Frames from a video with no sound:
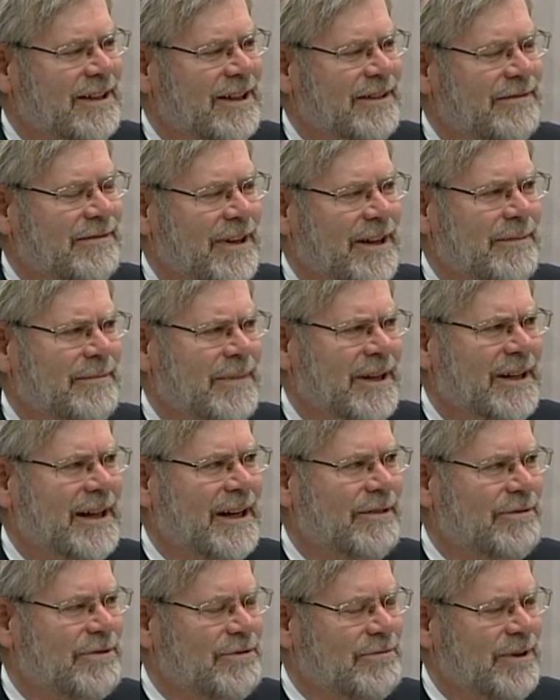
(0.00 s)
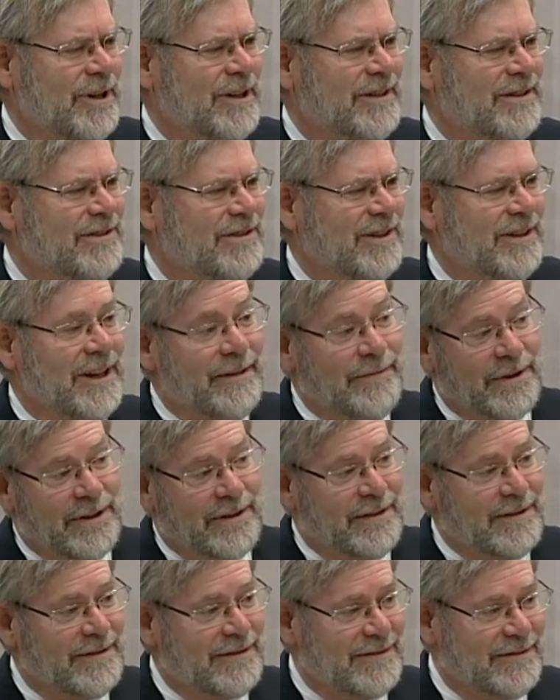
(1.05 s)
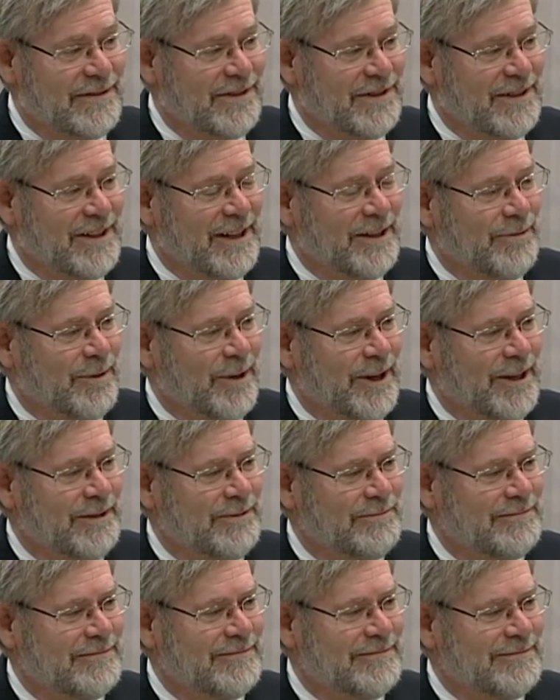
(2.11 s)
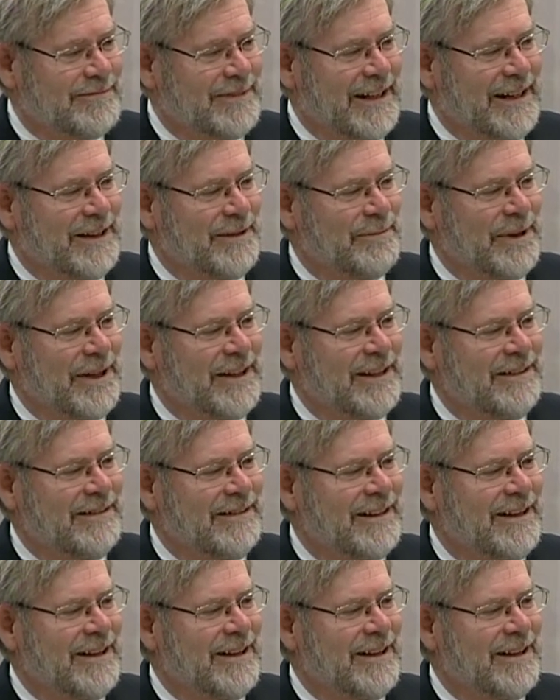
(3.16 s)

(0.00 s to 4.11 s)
if my count is right, his 11th statewide campaign.